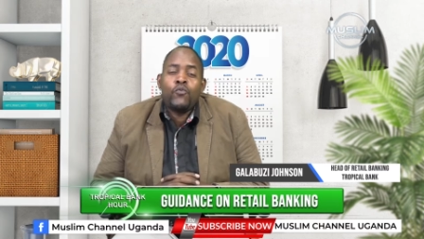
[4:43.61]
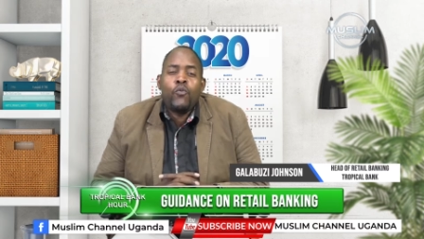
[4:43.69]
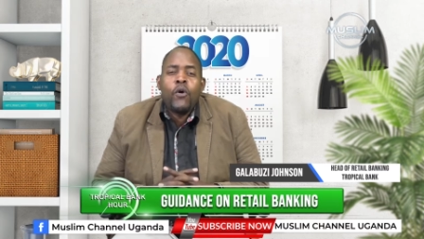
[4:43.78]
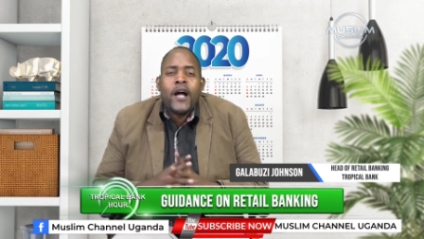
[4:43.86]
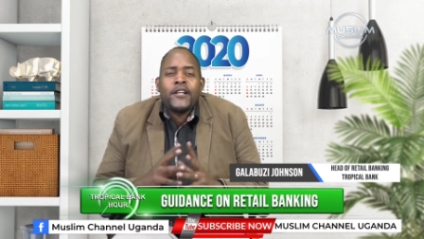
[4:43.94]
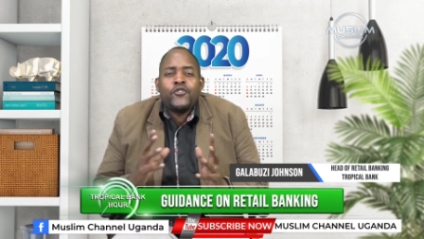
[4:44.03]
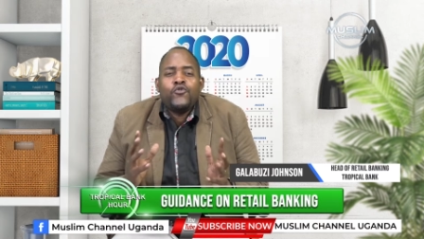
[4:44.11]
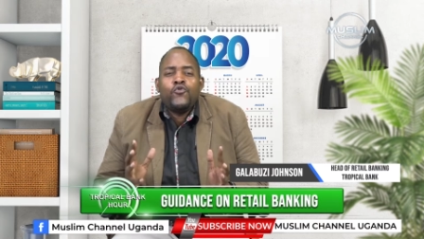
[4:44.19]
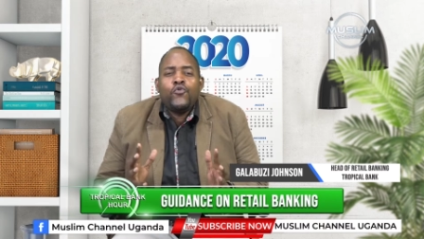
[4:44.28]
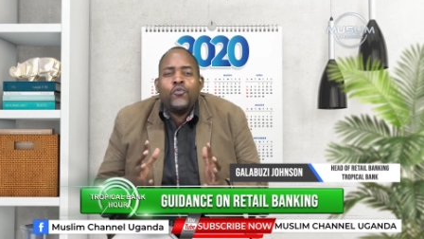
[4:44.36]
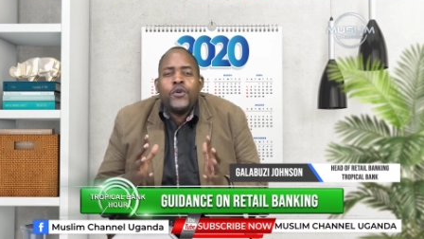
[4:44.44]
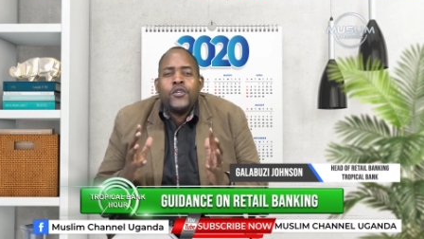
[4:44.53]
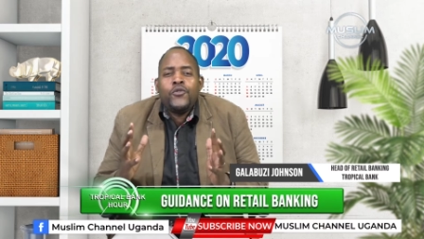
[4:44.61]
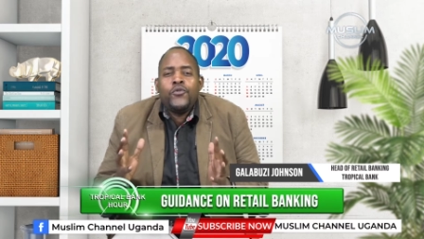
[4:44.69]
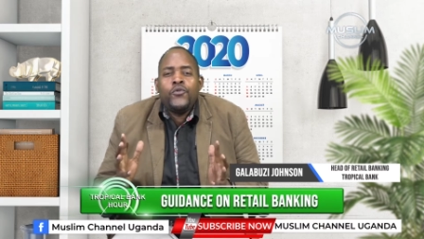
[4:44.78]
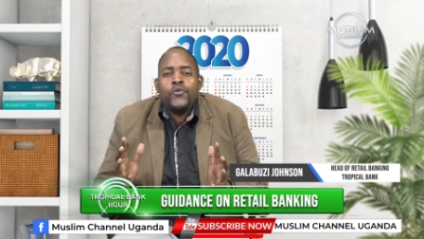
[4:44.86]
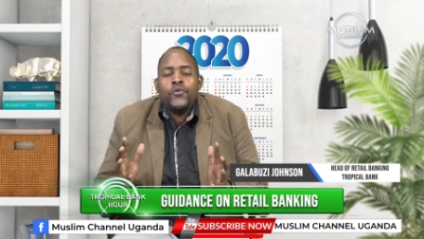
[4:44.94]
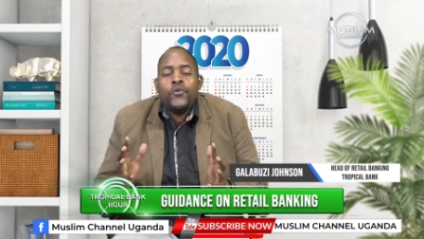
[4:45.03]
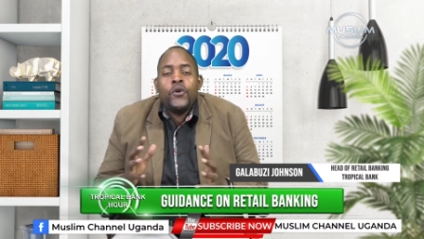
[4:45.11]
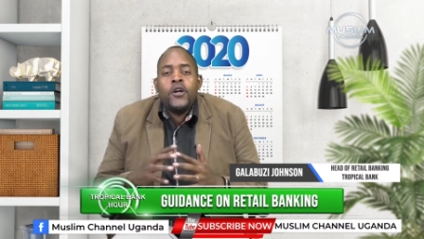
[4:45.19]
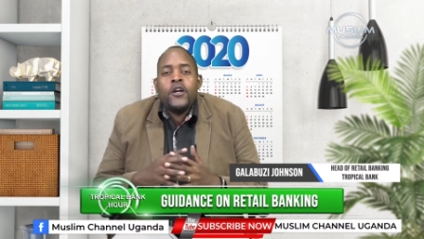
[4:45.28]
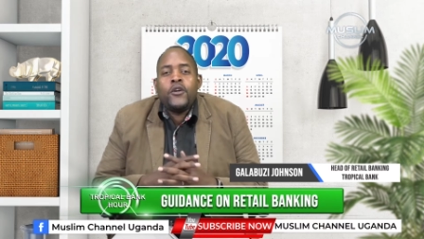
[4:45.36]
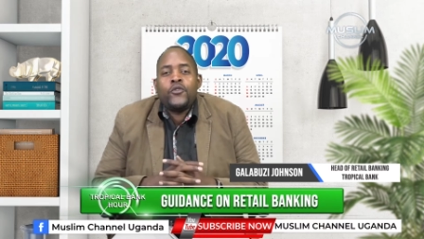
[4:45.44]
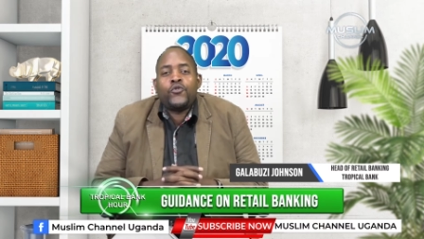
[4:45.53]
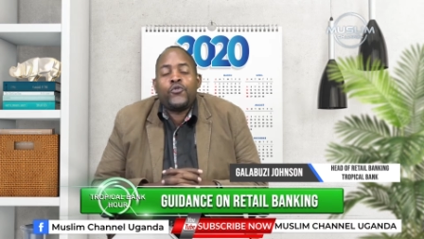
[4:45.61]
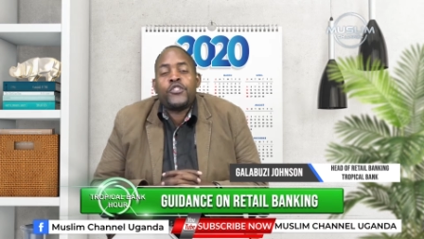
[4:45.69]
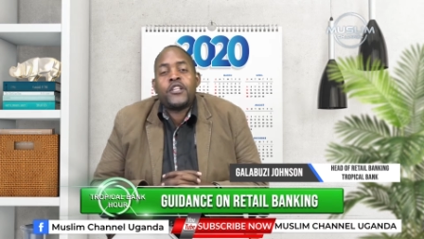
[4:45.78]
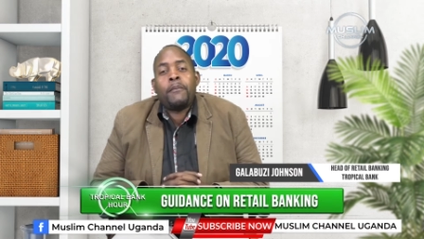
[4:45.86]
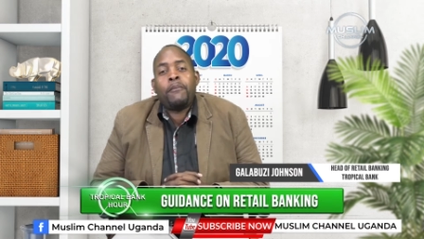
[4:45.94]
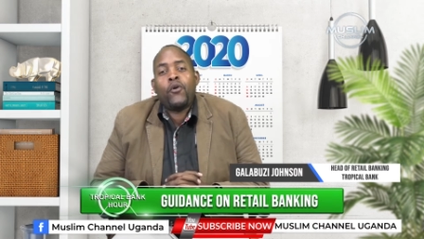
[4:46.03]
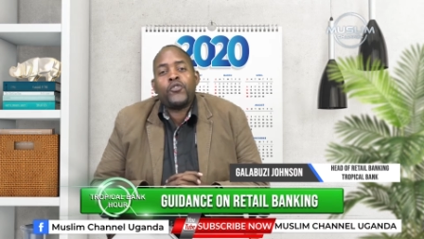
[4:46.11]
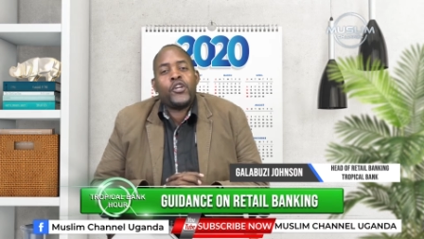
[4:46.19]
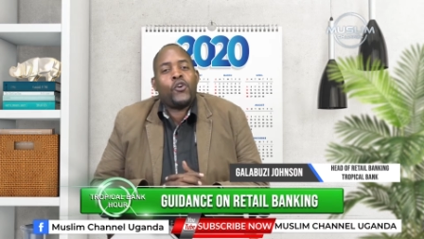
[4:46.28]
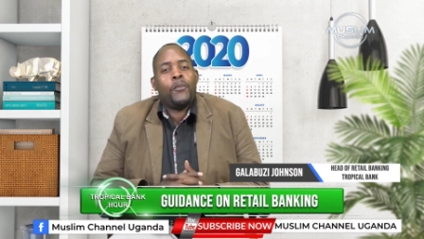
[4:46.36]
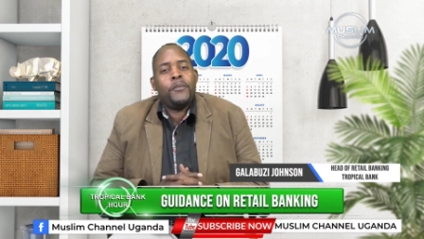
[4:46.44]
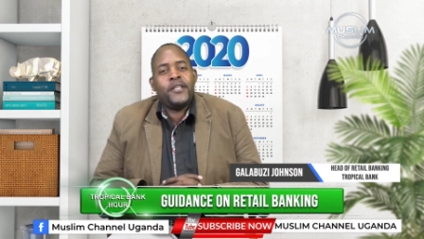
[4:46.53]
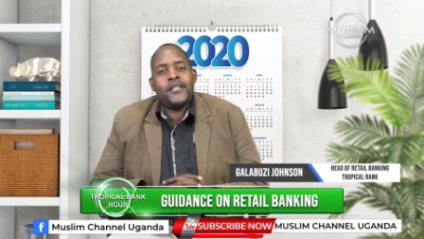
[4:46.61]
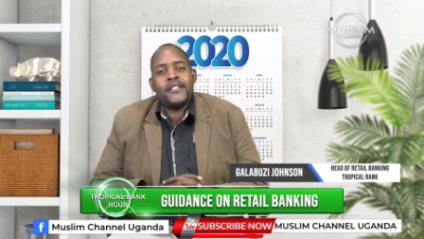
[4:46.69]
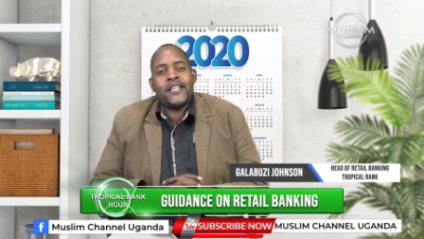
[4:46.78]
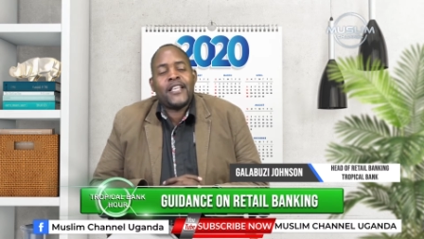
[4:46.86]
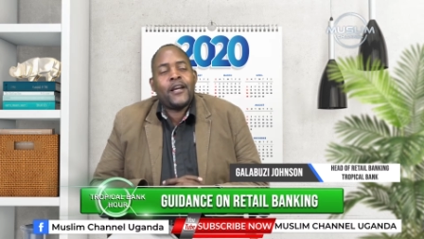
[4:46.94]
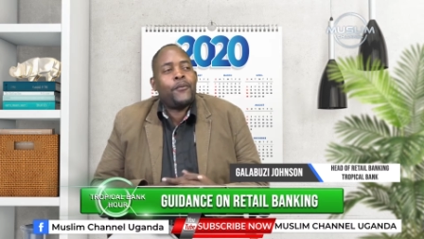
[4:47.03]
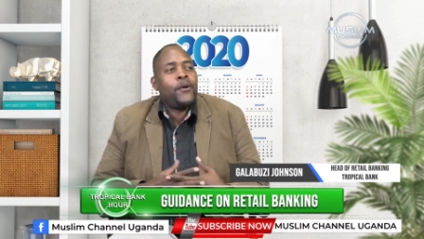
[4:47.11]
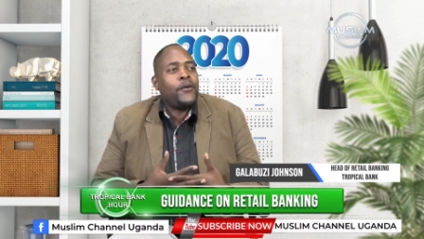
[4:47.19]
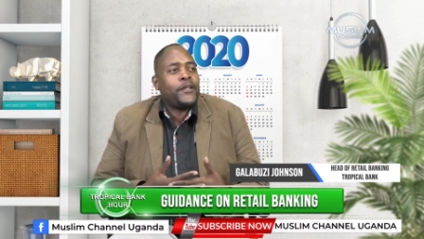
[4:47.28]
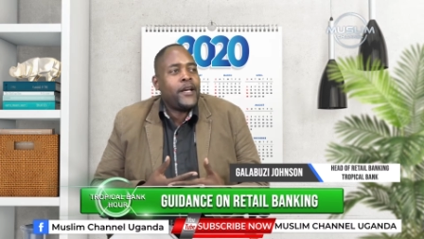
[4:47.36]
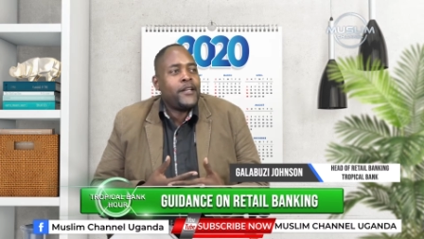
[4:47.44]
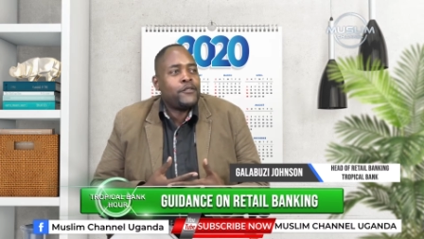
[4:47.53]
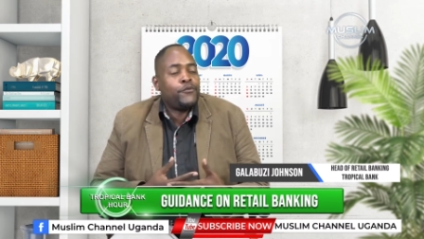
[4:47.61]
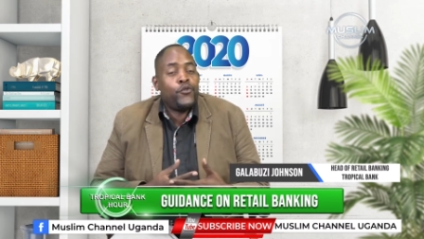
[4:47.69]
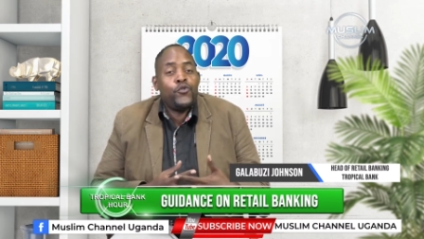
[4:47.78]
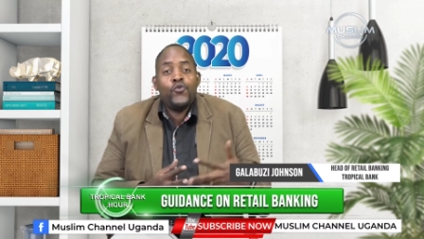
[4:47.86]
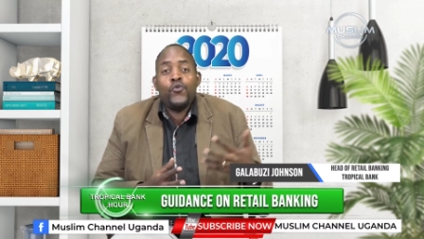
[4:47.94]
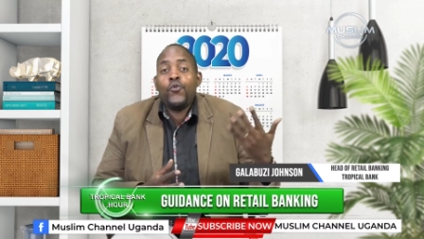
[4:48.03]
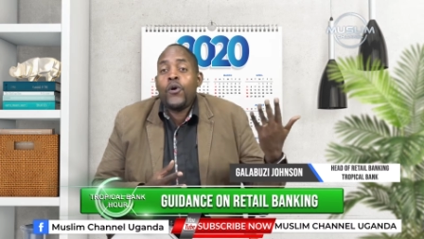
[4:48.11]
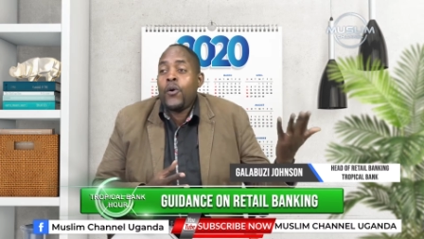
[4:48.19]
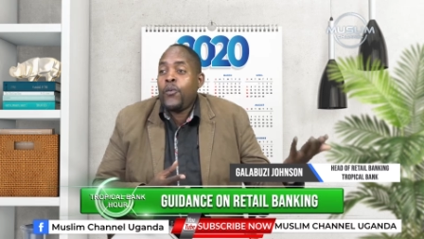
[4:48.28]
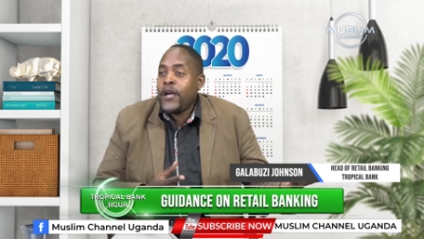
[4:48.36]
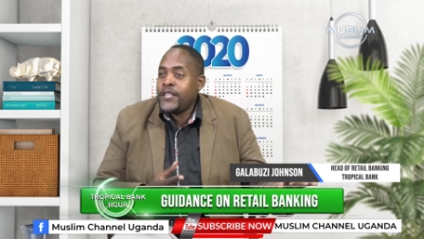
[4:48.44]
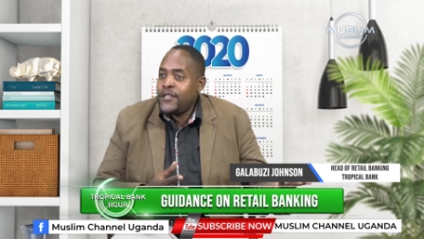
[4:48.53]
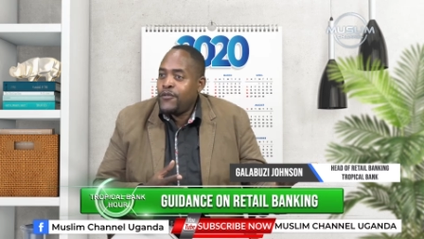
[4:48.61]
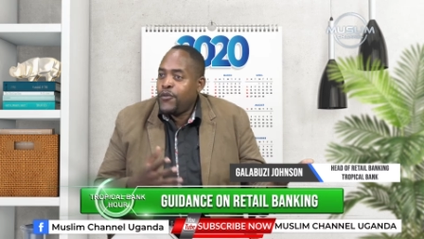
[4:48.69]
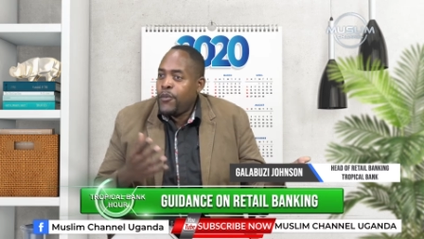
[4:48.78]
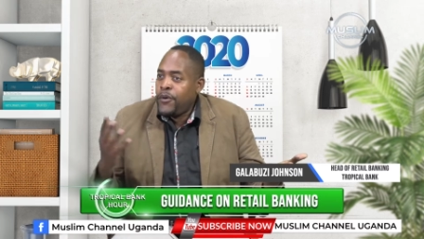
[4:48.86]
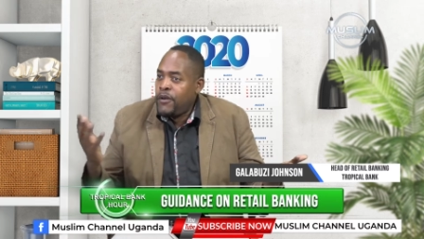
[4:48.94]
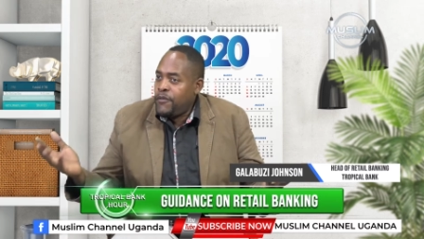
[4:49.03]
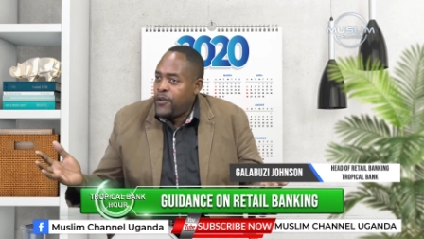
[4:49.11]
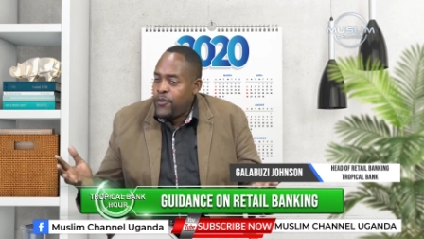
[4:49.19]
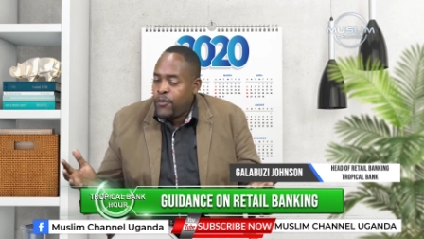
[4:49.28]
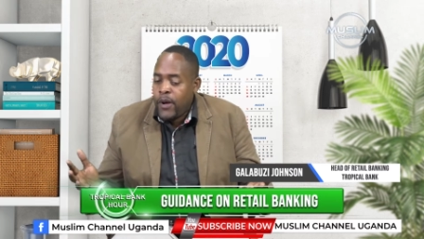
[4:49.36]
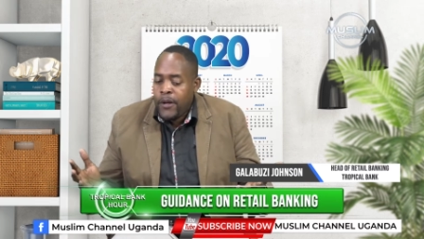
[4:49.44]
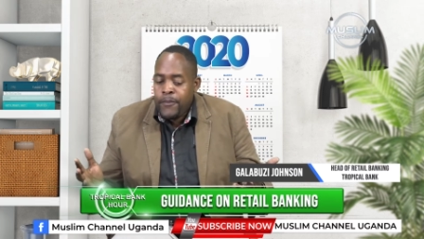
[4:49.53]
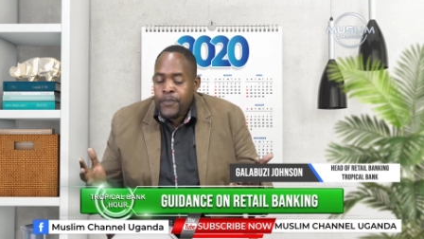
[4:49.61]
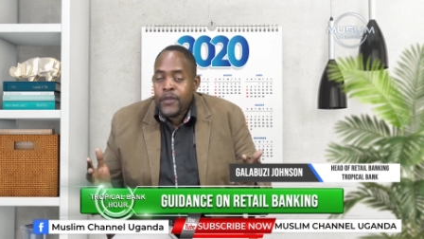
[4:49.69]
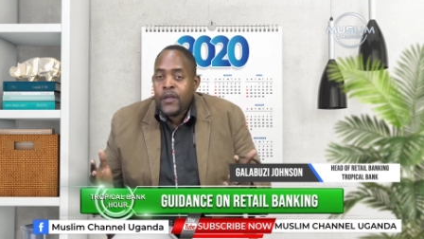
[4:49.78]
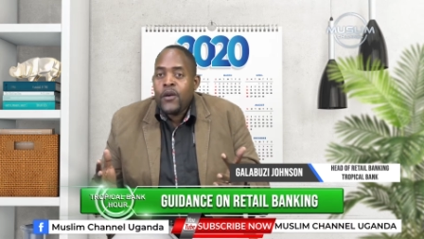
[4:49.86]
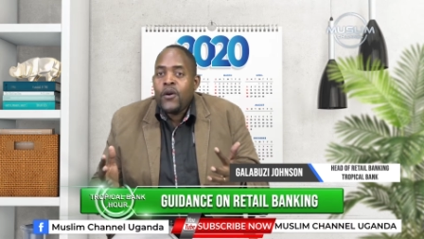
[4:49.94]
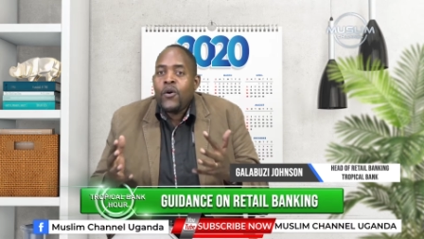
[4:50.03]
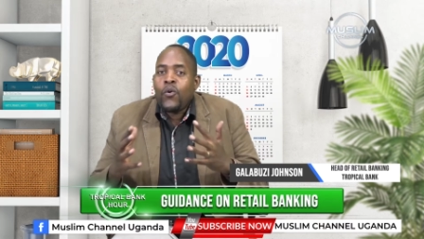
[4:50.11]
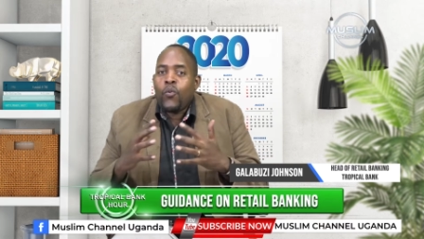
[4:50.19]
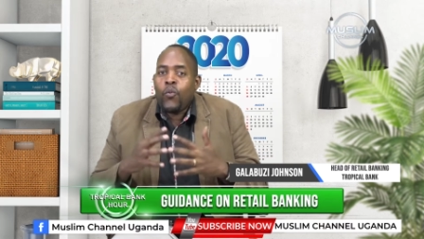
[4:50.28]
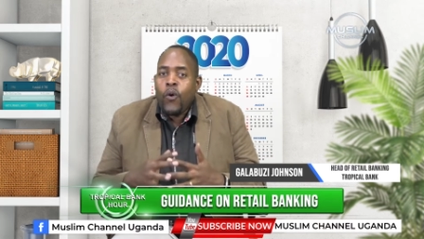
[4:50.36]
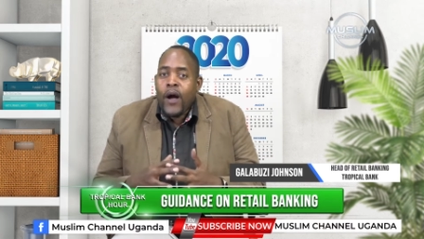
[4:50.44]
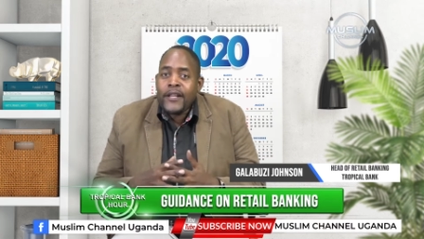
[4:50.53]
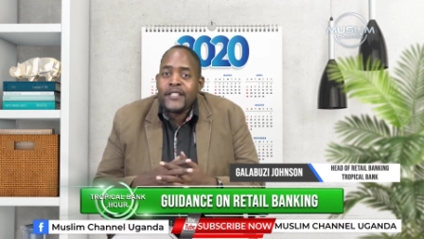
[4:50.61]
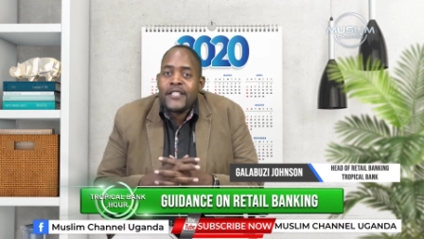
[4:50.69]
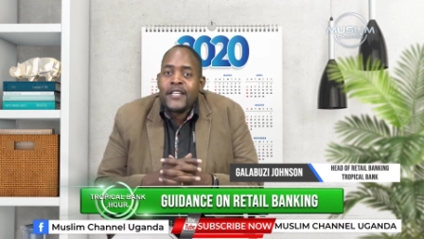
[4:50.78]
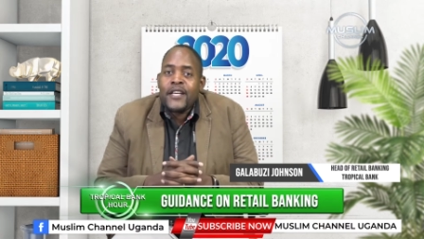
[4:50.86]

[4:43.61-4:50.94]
What do we do to support the communities that are around us? For you who are watching from wherever you are, what